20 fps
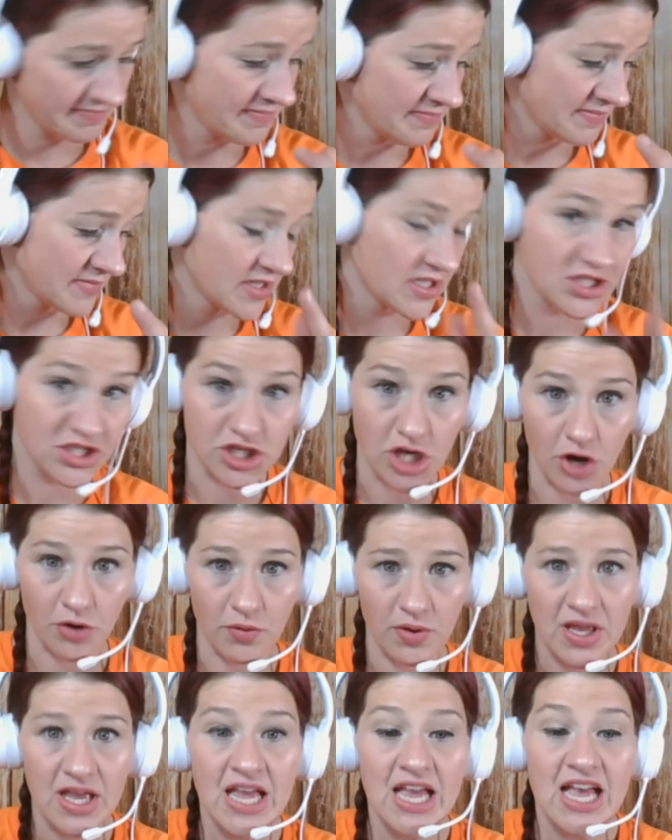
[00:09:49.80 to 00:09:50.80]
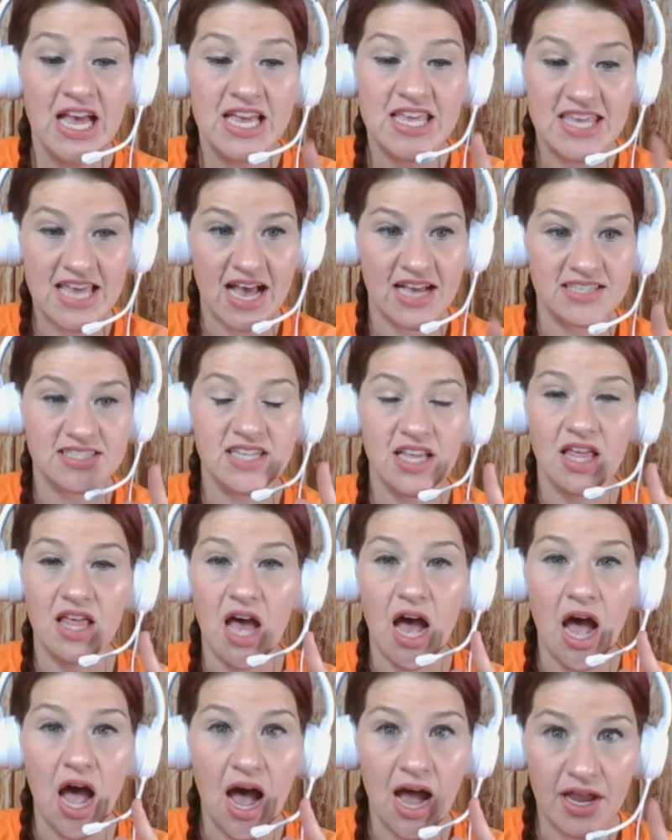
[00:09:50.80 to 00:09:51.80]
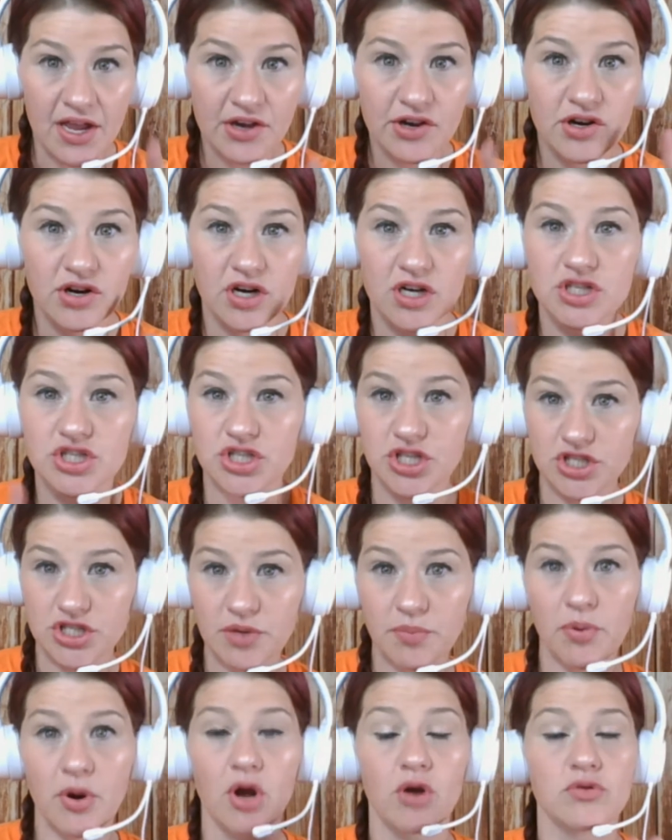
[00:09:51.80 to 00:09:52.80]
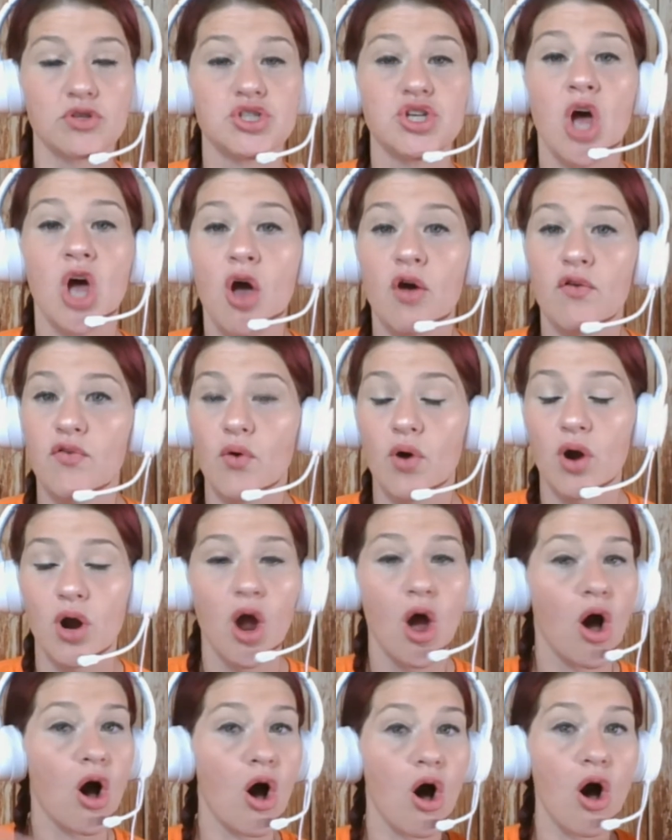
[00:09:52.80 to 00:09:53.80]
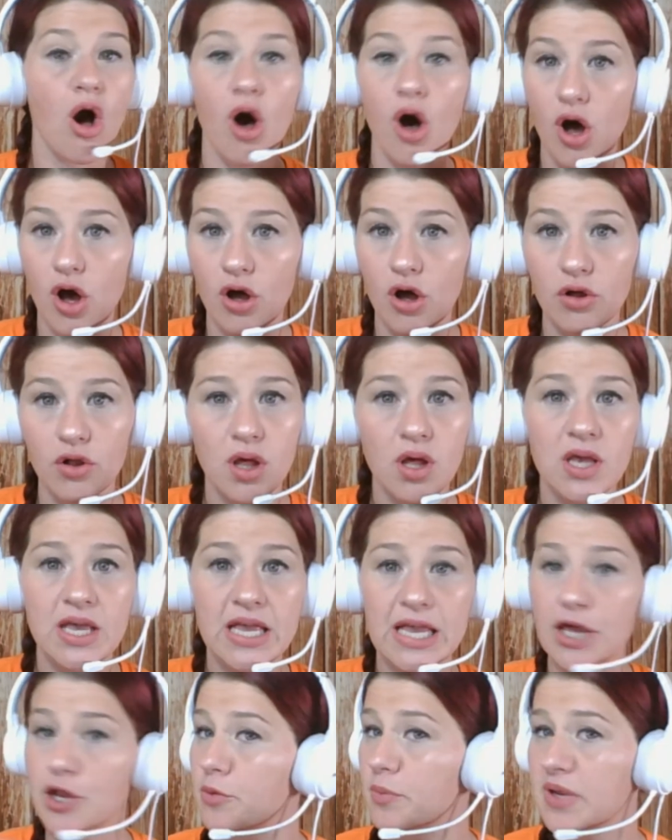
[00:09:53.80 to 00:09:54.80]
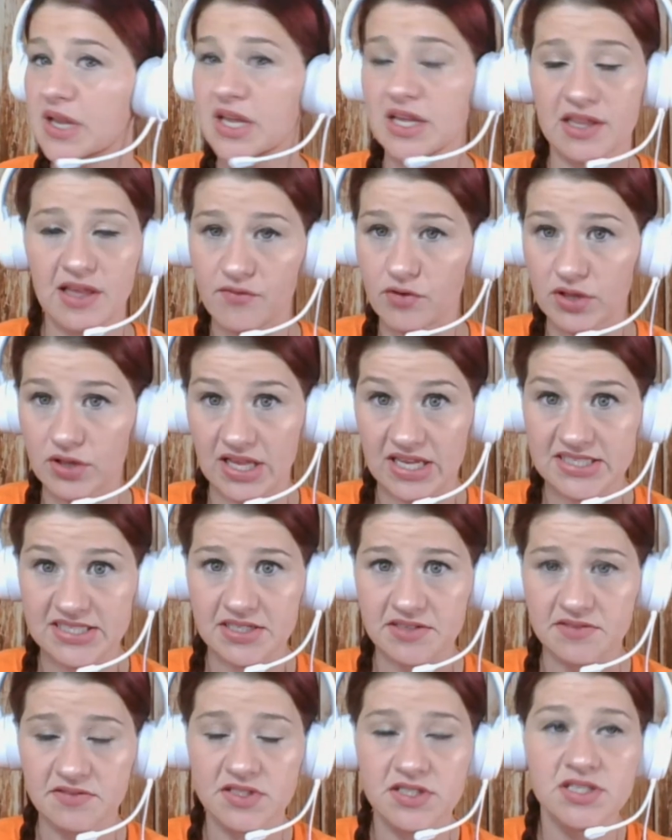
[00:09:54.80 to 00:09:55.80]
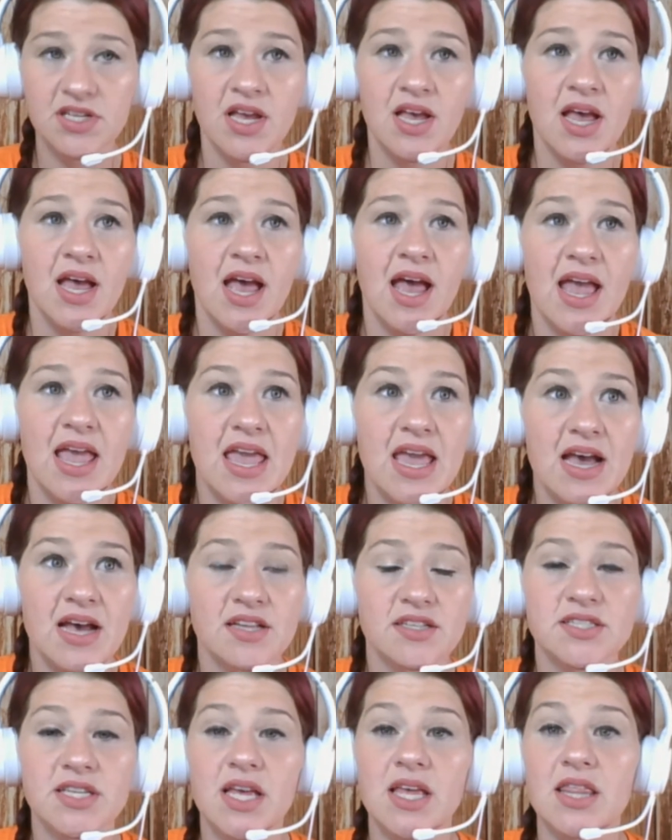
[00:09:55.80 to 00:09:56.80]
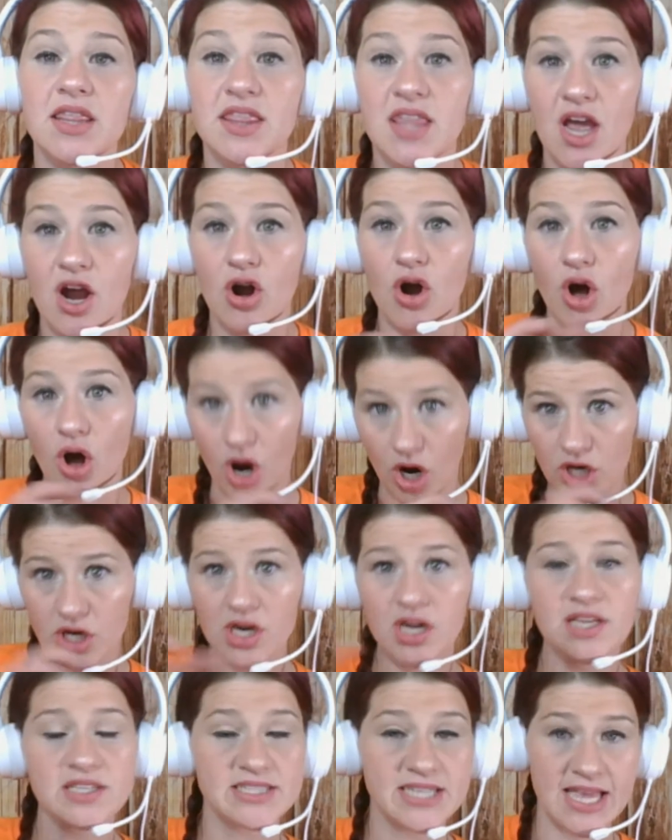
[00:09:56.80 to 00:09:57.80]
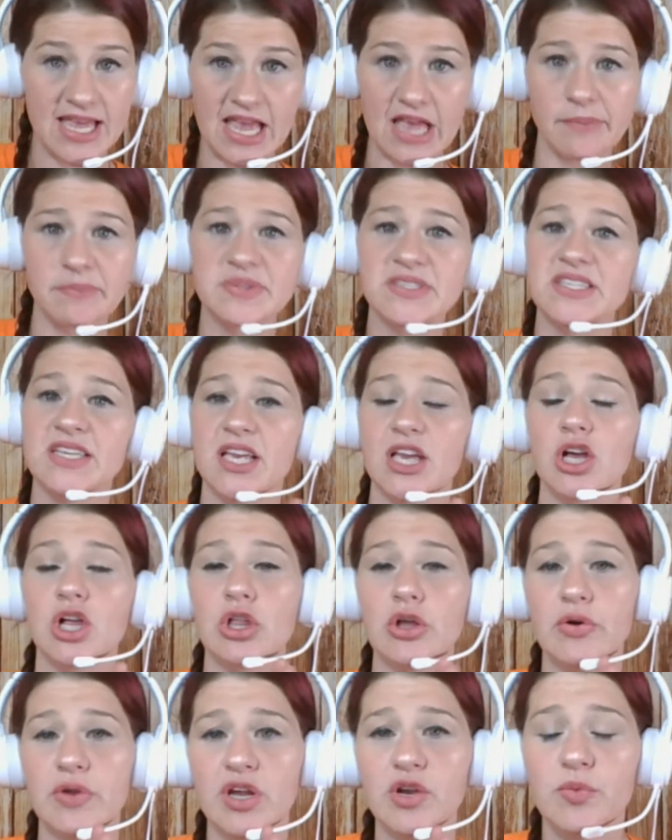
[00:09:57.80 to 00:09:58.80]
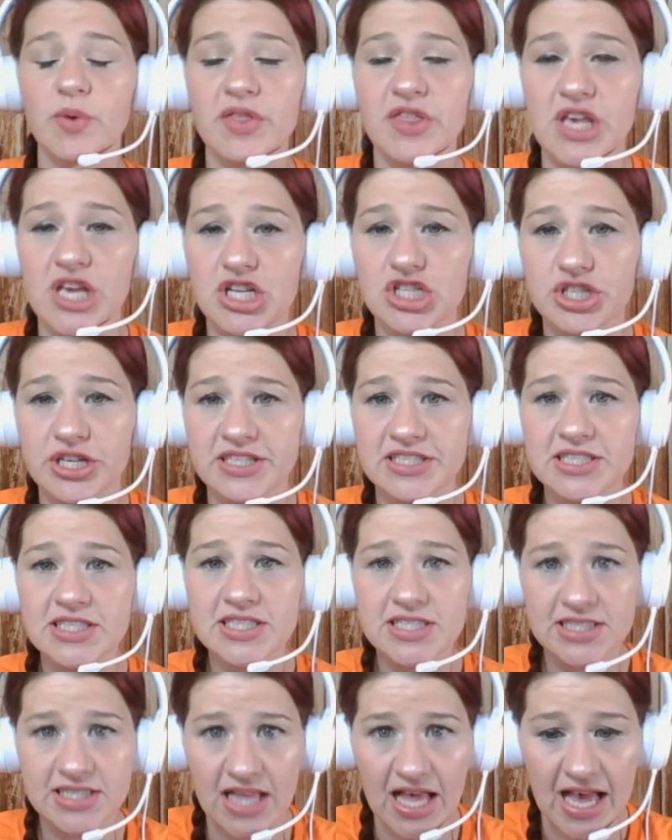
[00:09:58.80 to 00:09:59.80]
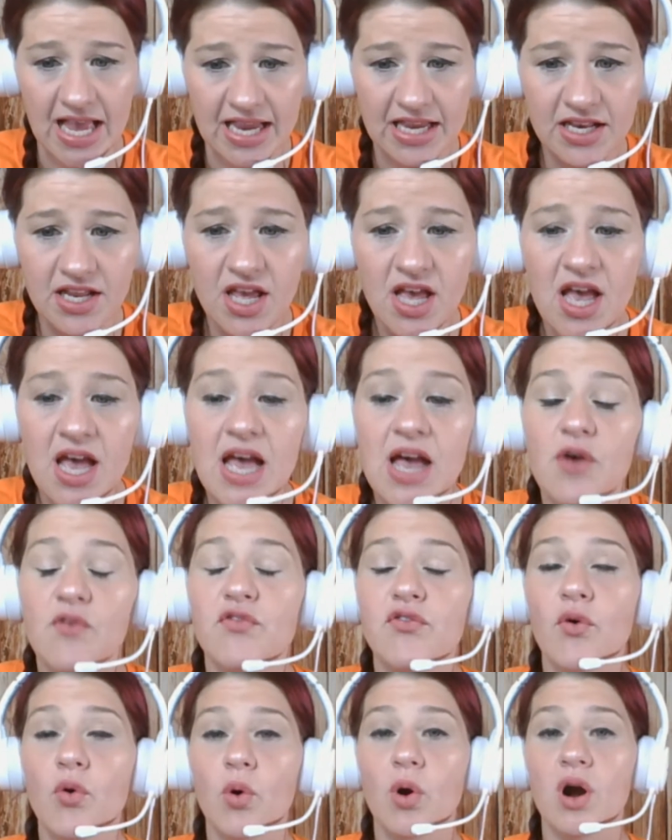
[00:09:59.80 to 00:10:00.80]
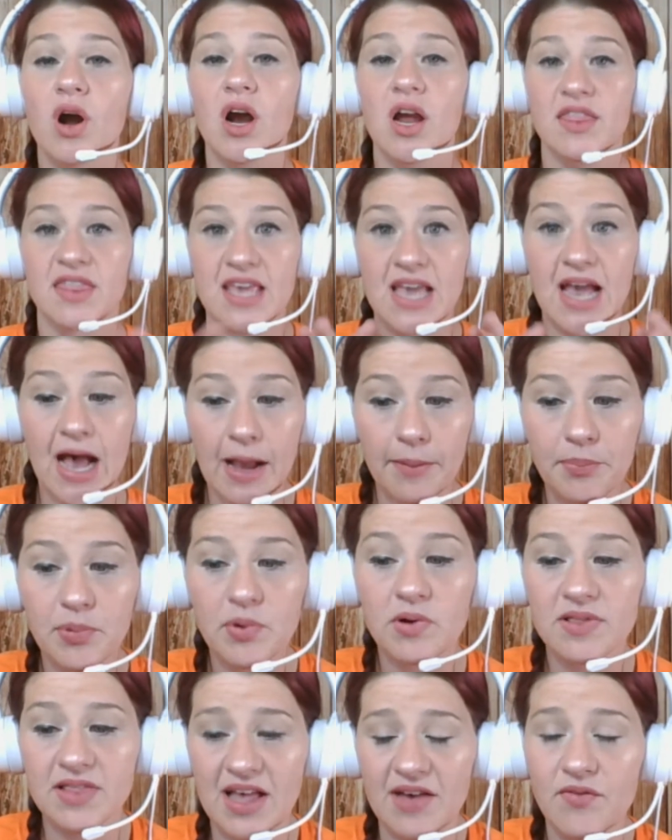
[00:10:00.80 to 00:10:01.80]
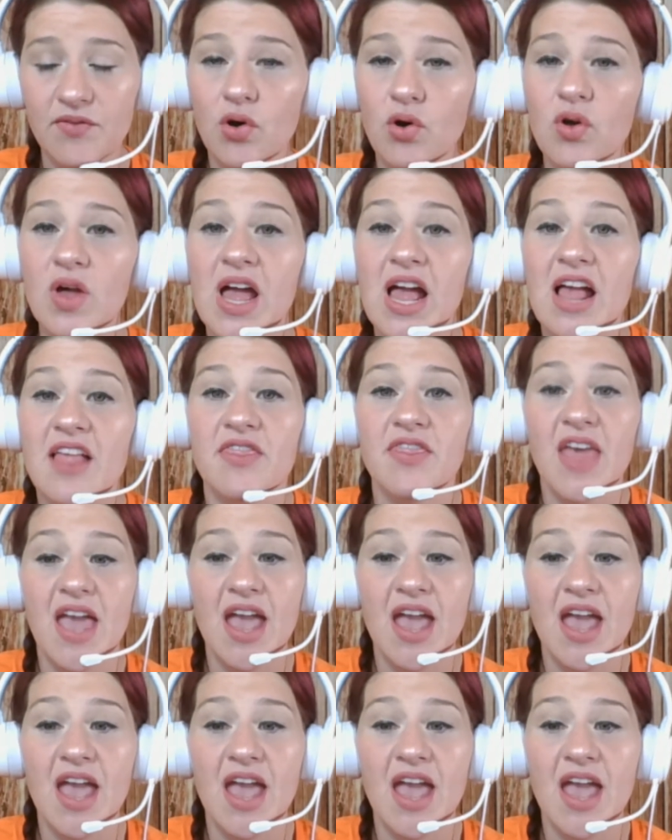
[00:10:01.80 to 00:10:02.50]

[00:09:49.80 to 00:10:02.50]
So, yes, I encourage this approach for all intermediate level lessons. And There are tips included with each lesson slide. For the upper level, they